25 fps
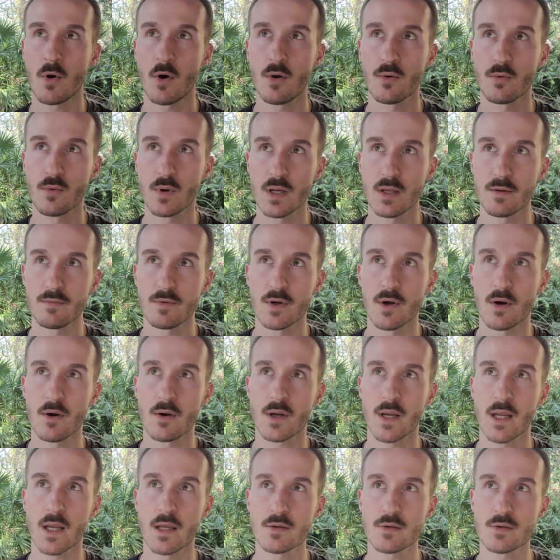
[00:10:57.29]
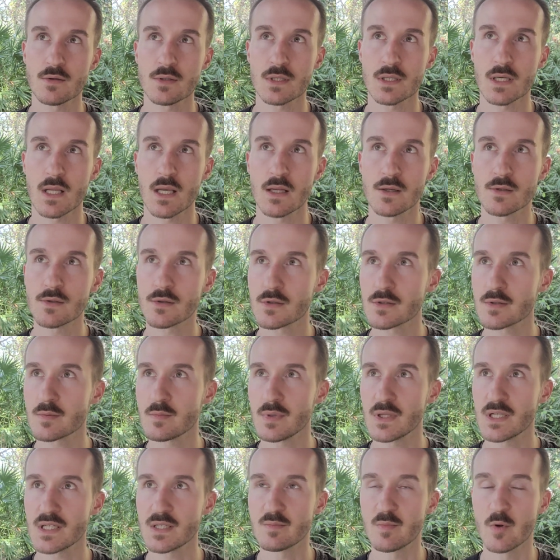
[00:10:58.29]
All relevant archangels and angels,
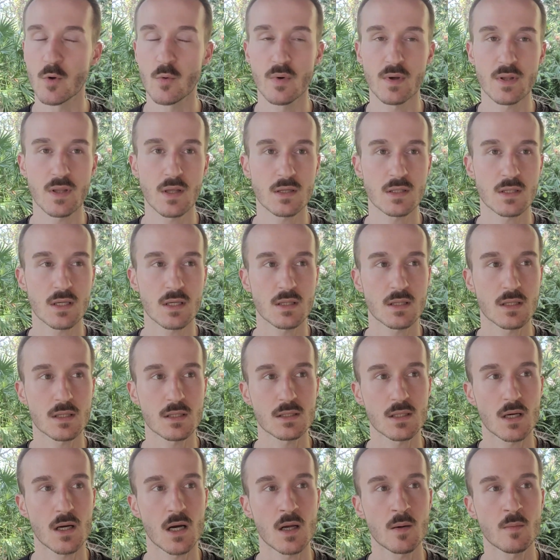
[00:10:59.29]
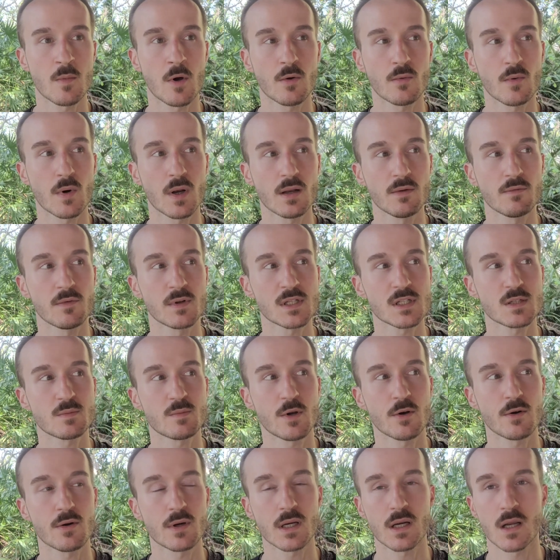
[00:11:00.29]
please be with us at this time. All relevant
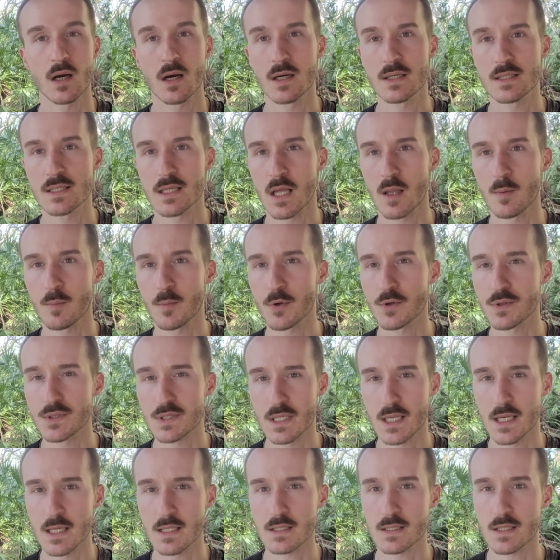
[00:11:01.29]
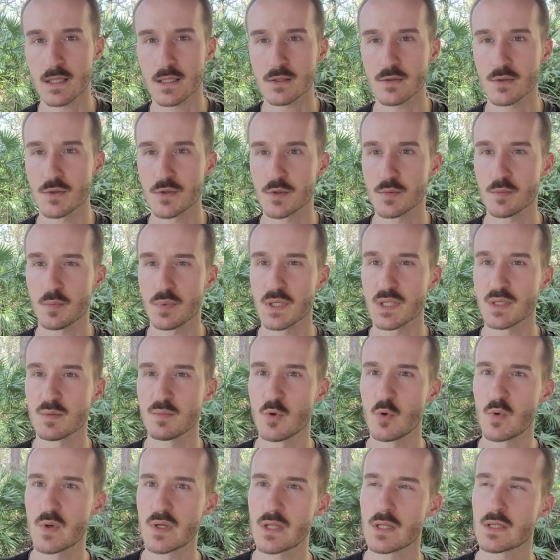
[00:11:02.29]
spirit guides, helpers, and ancestors, please
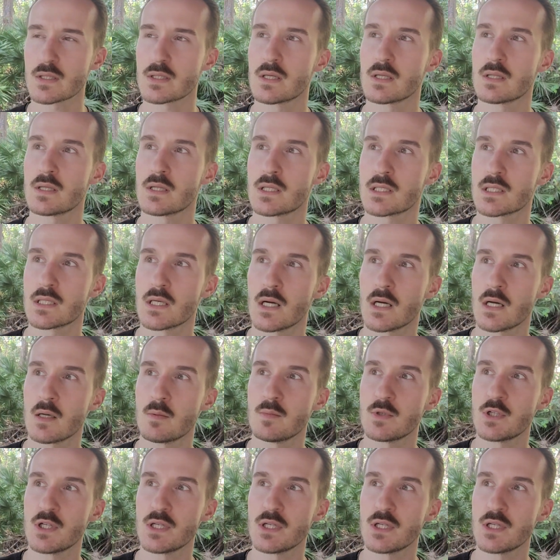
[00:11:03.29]
be with us at this time.